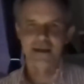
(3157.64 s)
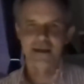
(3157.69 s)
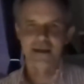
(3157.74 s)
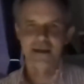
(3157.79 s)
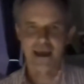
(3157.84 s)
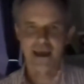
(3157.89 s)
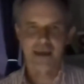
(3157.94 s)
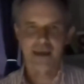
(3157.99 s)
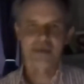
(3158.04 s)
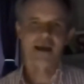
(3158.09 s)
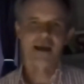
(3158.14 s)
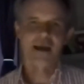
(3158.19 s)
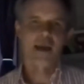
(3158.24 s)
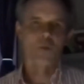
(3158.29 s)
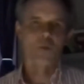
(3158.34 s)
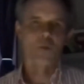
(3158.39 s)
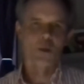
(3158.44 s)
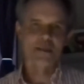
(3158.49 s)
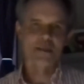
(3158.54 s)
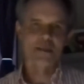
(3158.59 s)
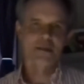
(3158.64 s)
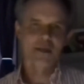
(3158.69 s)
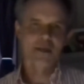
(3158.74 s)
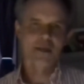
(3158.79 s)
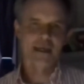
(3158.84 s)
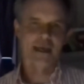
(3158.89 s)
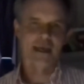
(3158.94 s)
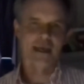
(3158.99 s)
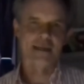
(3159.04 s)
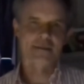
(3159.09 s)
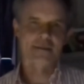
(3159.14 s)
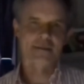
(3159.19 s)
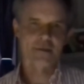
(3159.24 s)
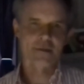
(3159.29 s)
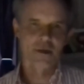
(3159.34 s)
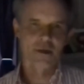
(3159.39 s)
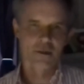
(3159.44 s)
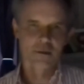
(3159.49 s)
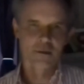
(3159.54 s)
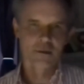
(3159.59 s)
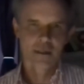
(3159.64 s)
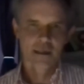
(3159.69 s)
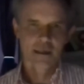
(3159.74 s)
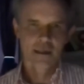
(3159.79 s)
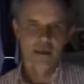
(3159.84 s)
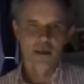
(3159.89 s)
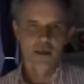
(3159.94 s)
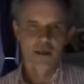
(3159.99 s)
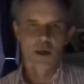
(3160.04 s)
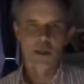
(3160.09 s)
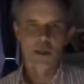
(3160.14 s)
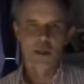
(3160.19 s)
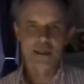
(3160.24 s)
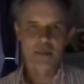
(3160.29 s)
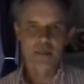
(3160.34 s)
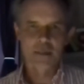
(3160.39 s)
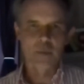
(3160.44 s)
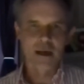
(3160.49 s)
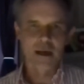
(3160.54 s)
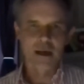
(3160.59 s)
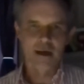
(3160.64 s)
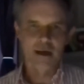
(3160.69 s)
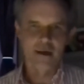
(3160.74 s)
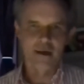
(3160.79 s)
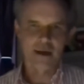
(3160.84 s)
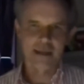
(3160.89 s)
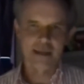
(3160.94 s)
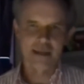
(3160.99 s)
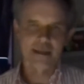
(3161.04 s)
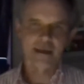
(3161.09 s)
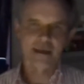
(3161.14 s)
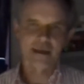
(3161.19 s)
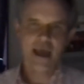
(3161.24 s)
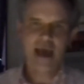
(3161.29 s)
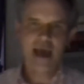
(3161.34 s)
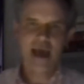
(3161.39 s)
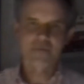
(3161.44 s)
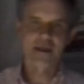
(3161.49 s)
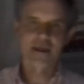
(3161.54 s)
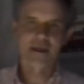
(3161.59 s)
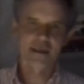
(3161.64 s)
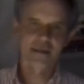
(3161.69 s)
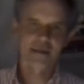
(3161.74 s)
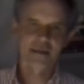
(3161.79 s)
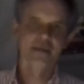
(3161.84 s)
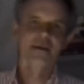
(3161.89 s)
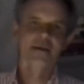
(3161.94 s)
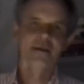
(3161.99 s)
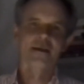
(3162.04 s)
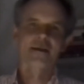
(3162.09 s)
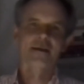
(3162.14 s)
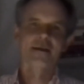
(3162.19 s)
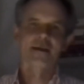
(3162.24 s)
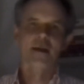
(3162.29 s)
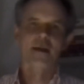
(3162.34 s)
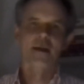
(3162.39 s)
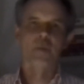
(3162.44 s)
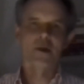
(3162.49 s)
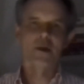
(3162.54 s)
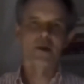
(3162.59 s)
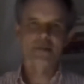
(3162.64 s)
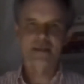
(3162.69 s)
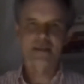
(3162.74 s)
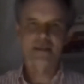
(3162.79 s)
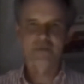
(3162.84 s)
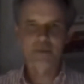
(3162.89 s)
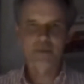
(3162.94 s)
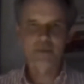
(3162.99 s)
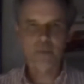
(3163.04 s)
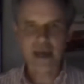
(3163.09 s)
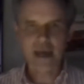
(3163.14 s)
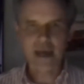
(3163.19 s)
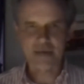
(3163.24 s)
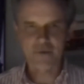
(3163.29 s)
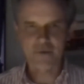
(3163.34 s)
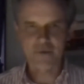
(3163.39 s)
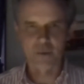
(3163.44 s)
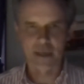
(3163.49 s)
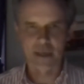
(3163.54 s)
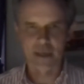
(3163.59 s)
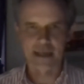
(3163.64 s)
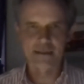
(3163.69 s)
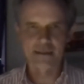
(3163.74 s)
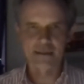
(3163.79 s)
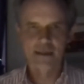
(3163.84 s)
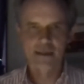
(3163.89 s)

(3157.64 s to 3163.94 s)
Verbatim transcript: I I'm always looking at. So lowering the bar and then having a positive impact from that,